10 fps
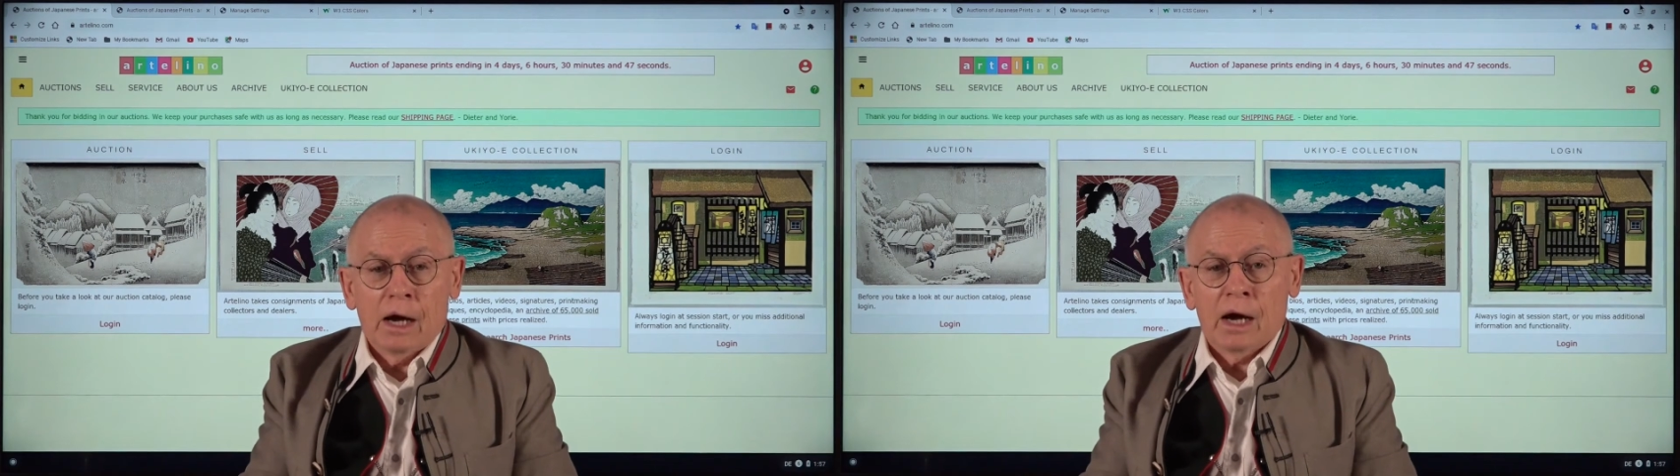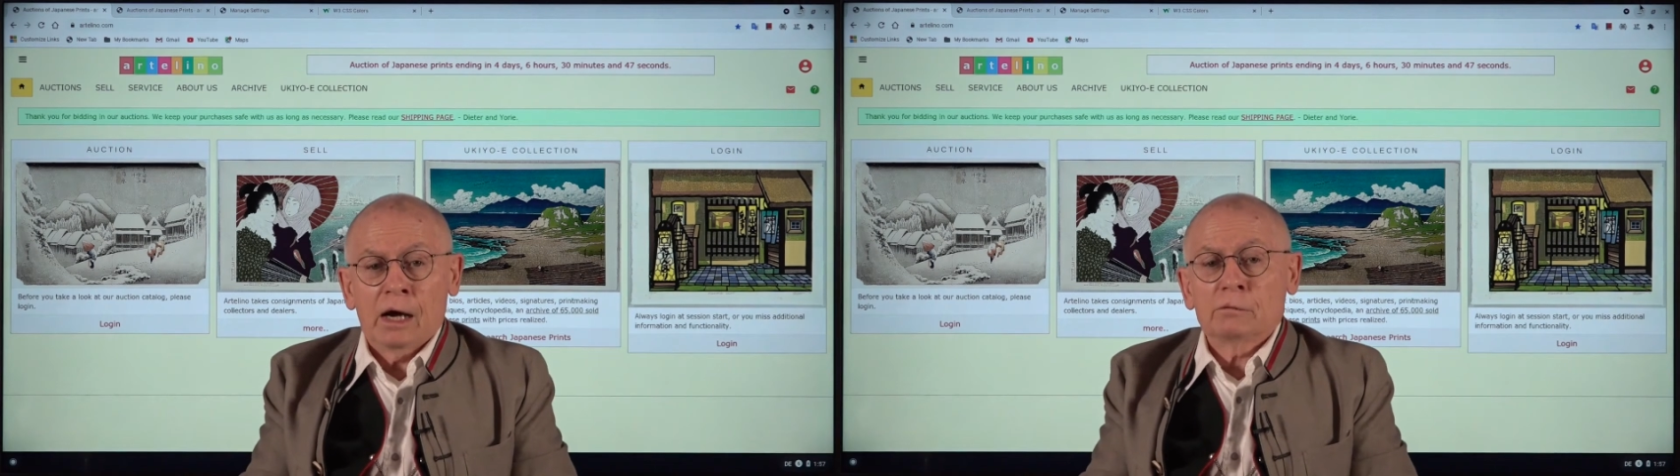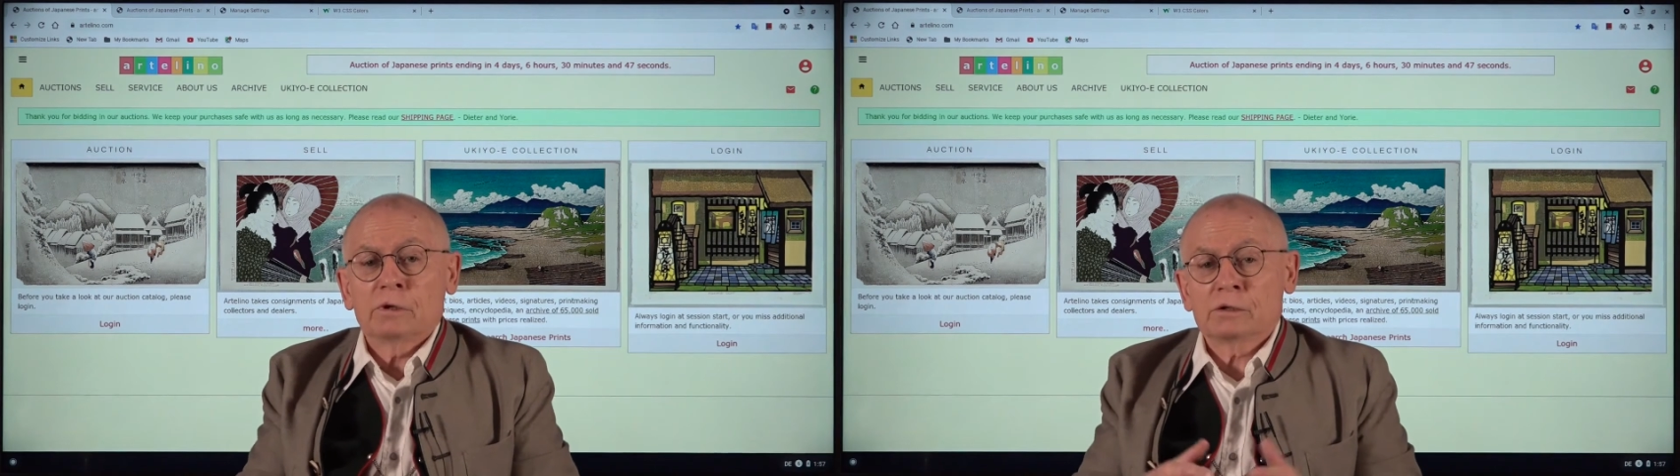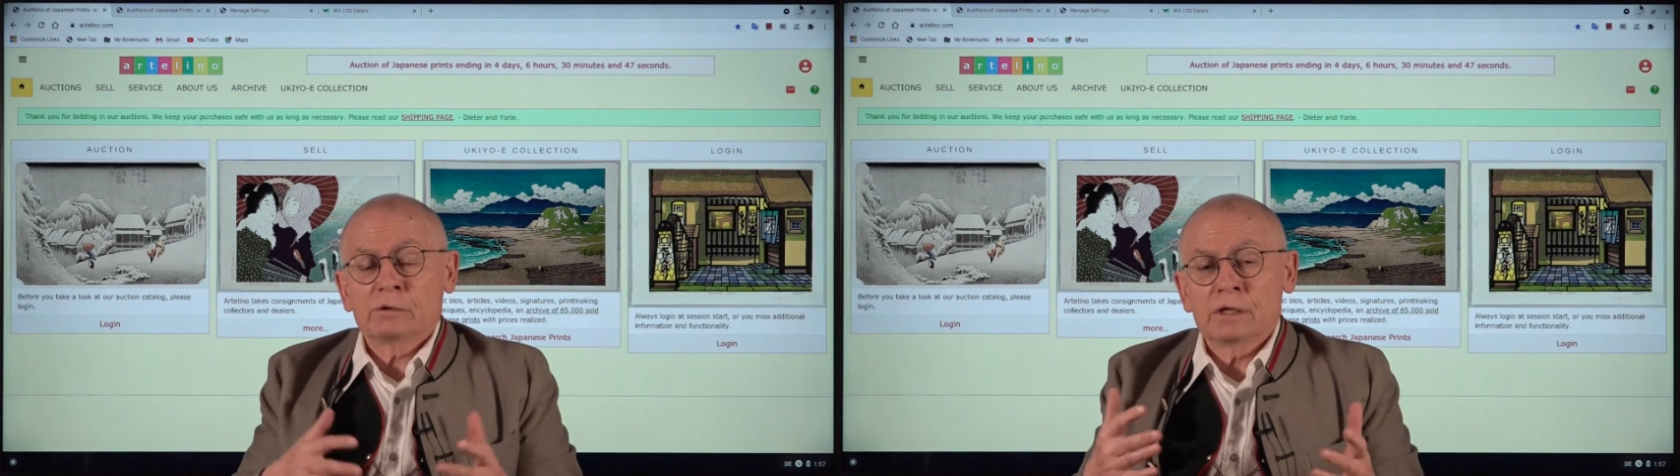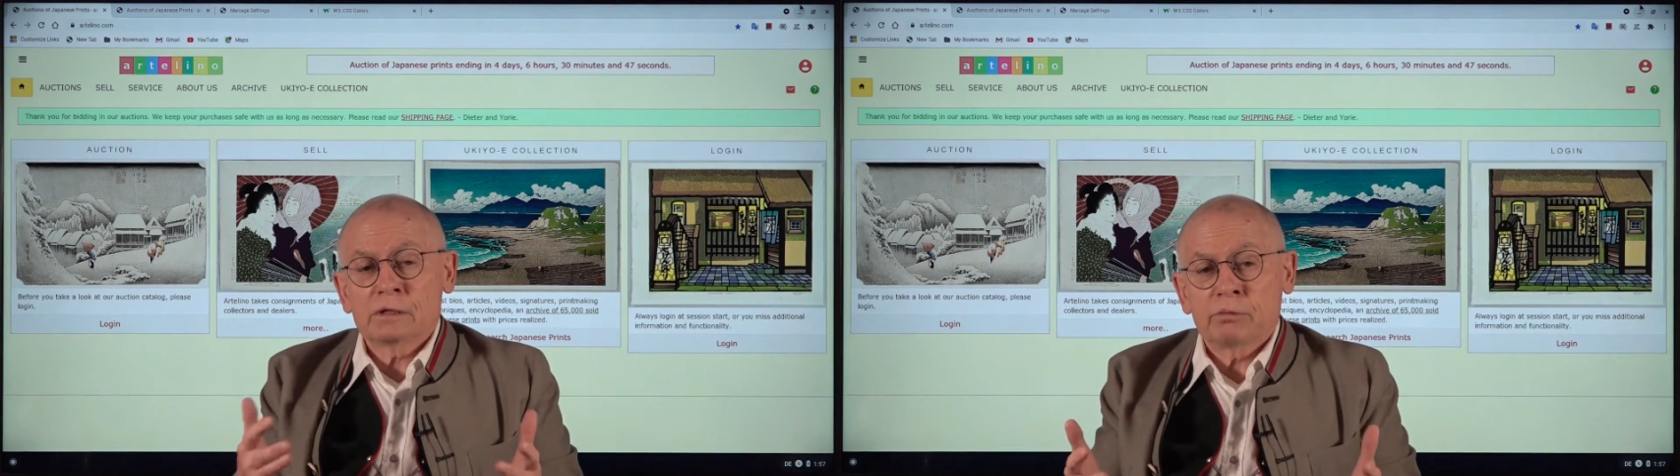I want
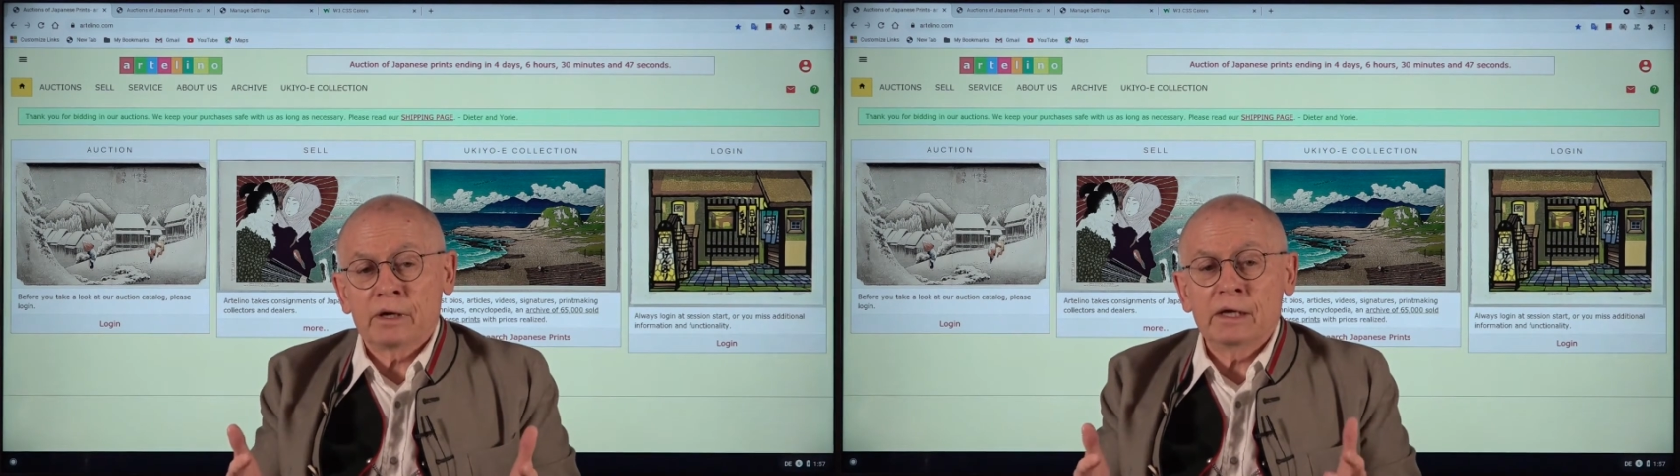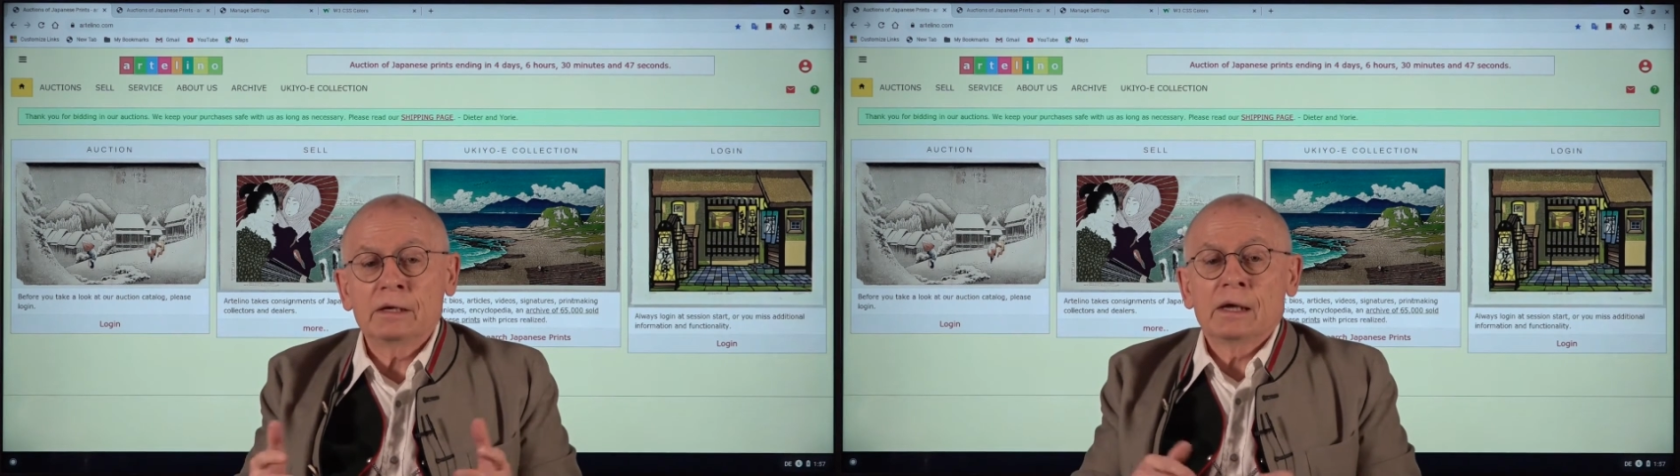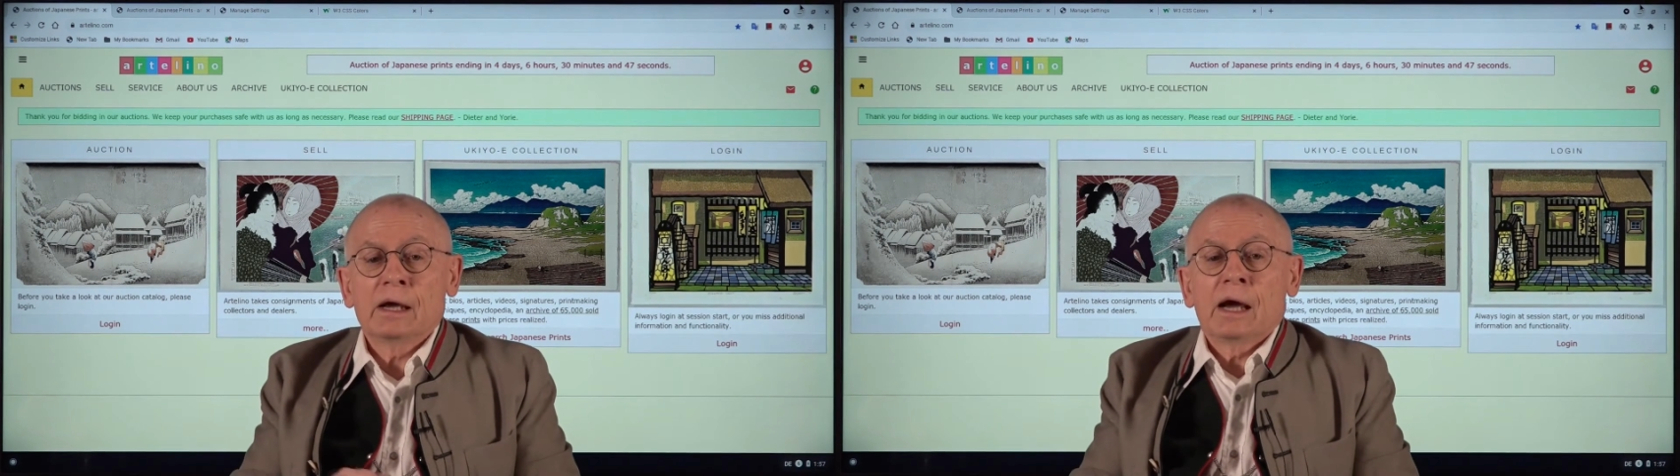to explain